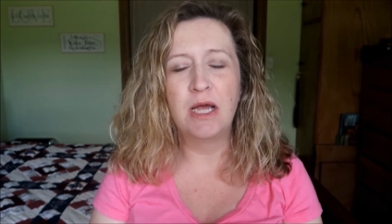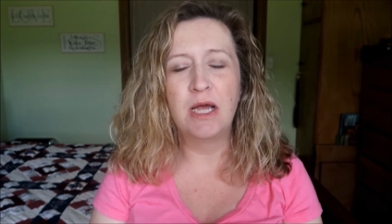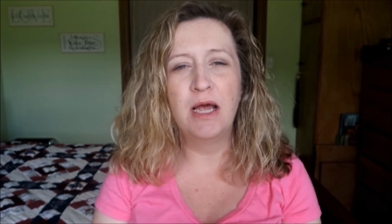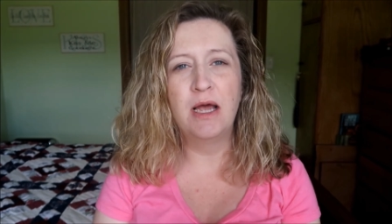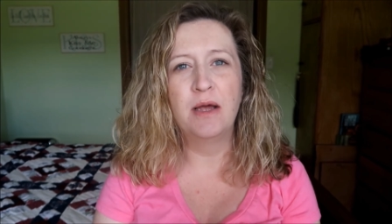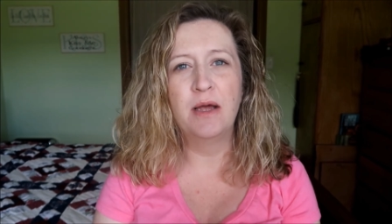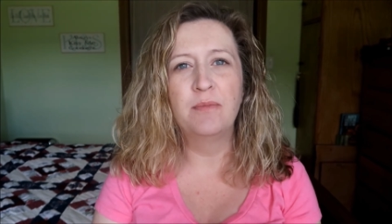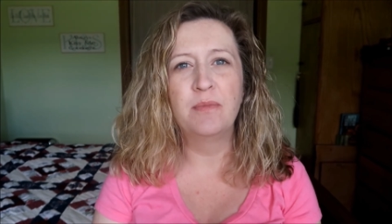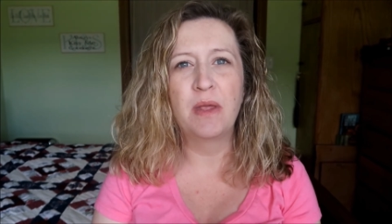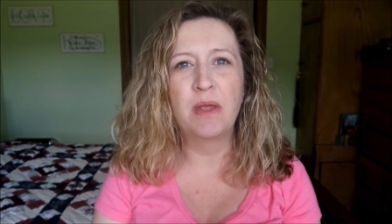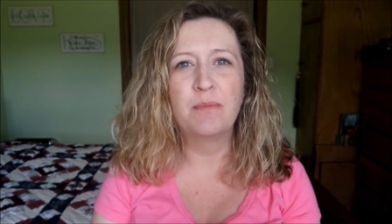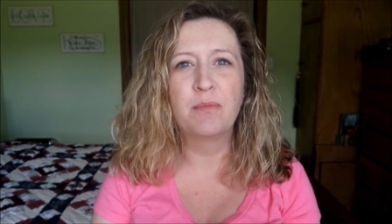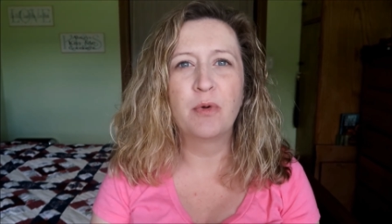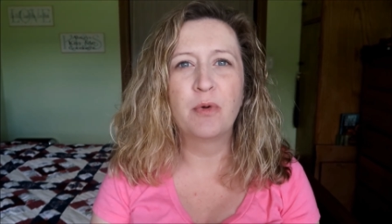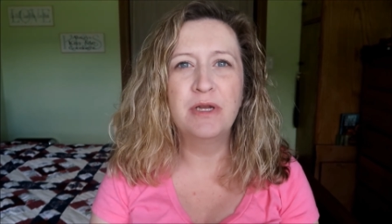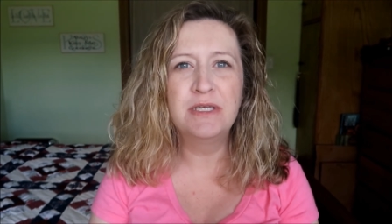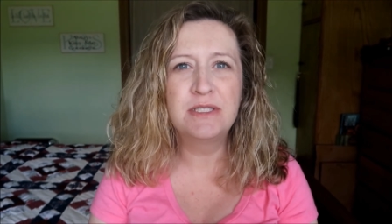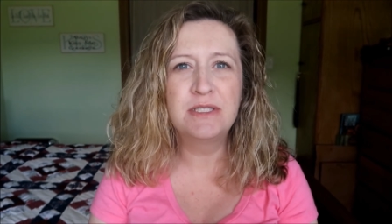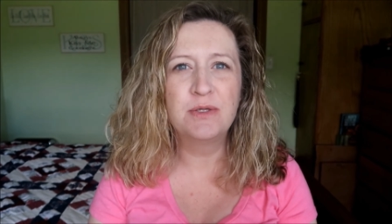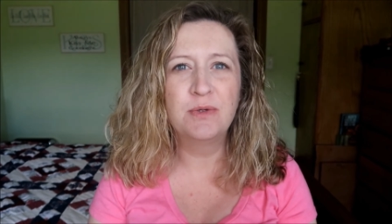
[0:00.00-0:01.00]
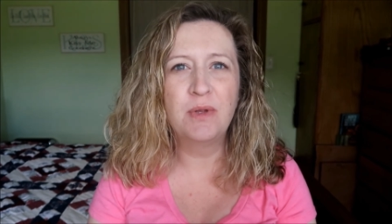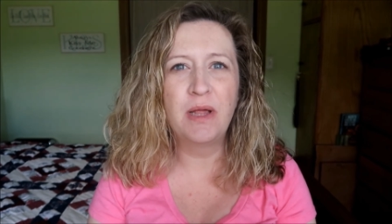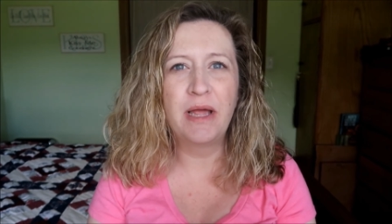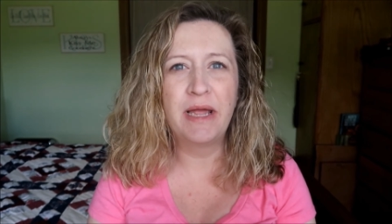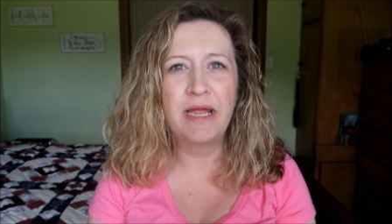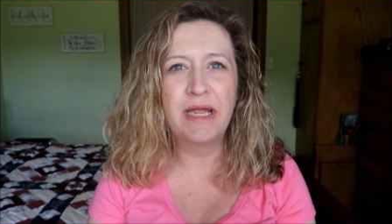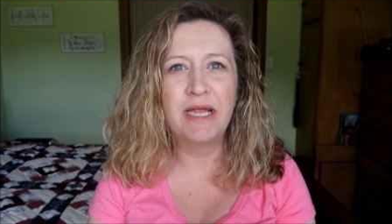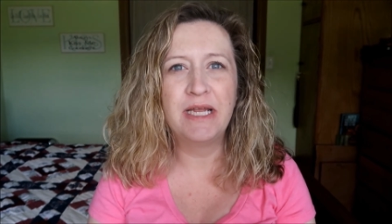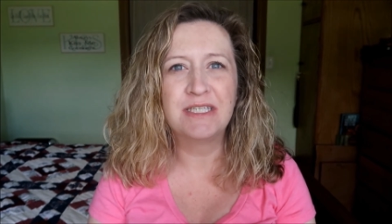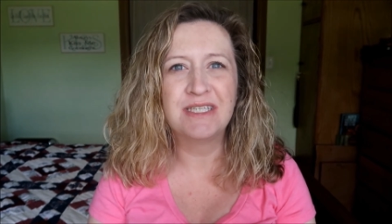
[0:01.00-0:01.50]
And preschool
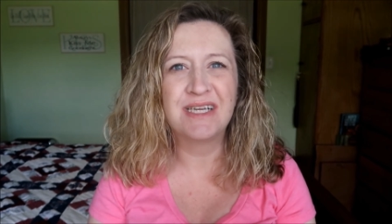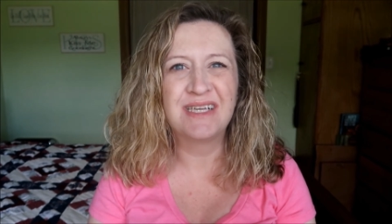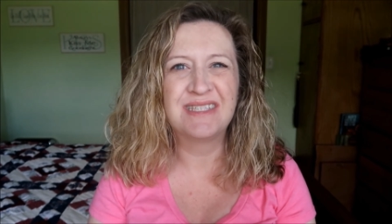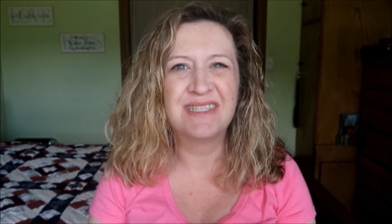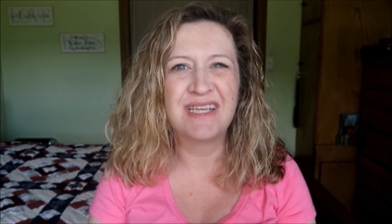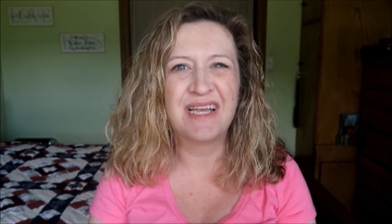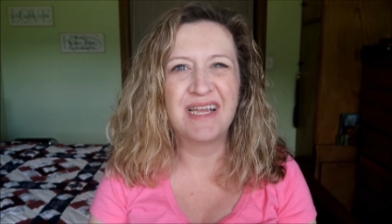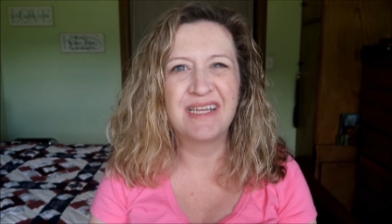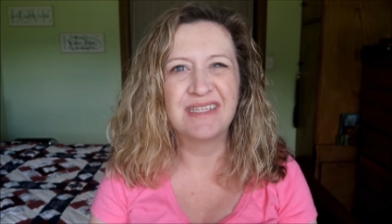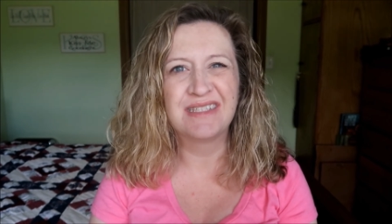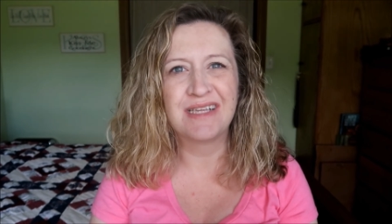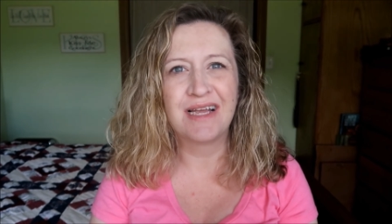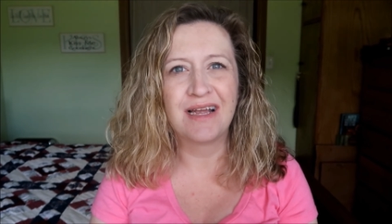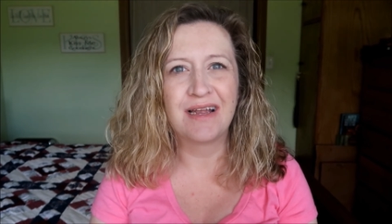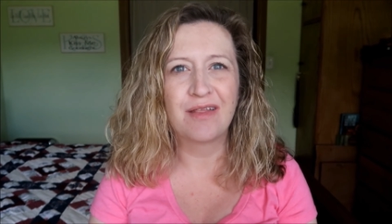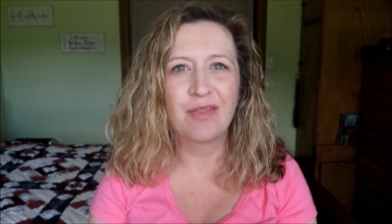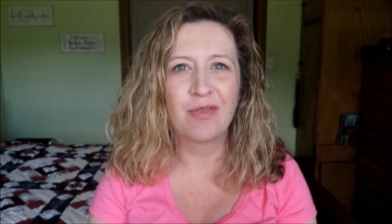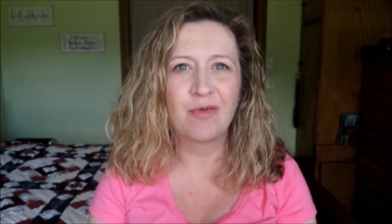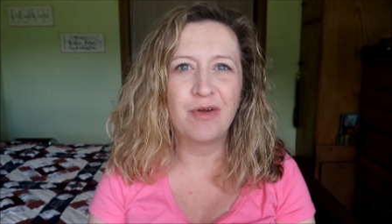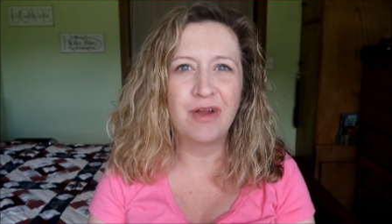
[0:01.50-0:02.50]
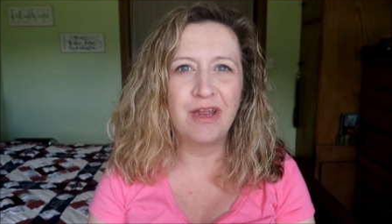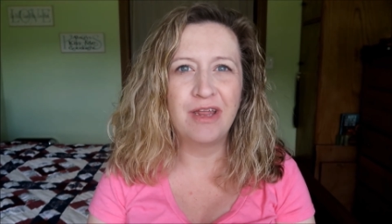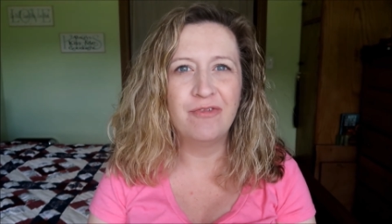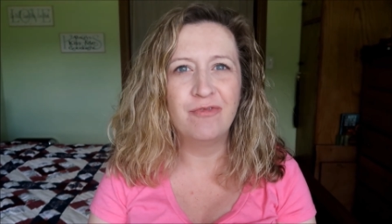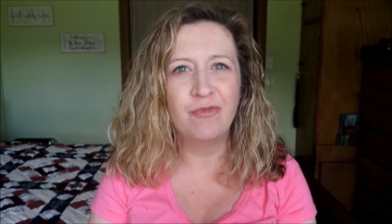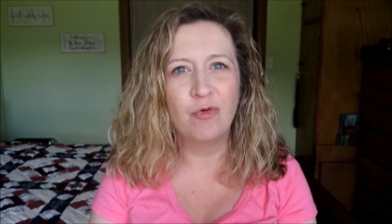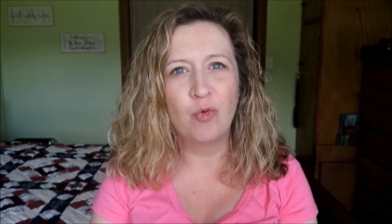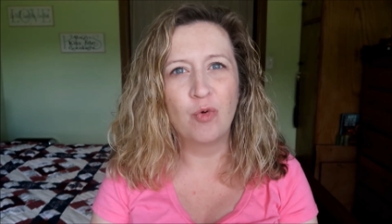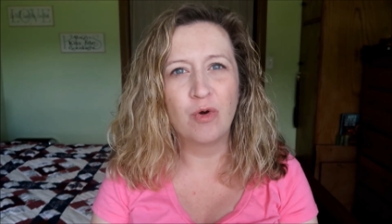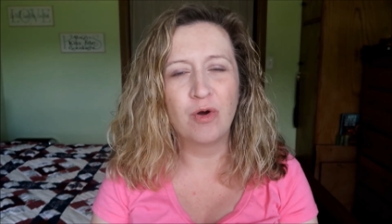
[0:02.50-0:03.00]
age, I say, is like 3,
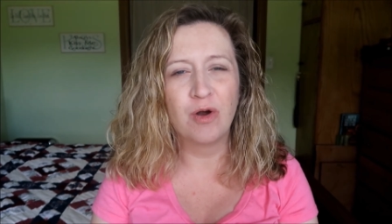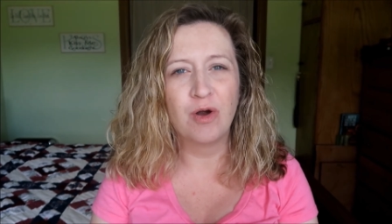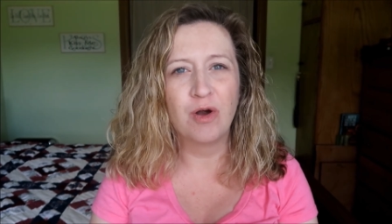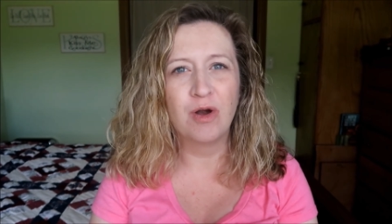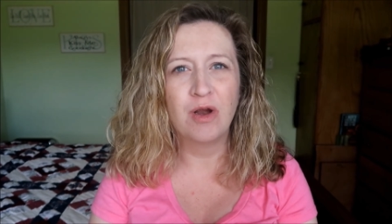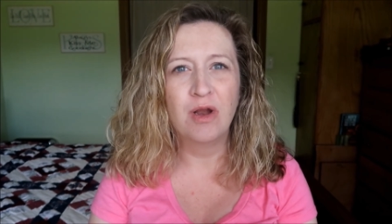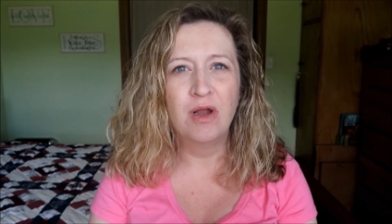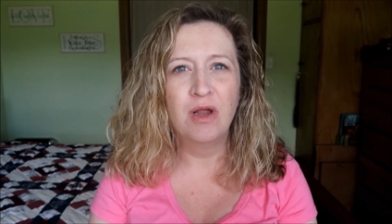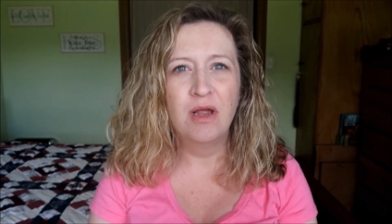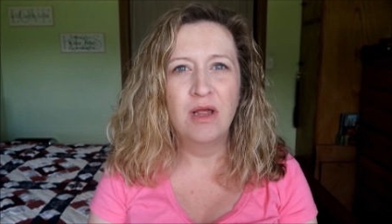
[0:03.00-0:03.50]
4,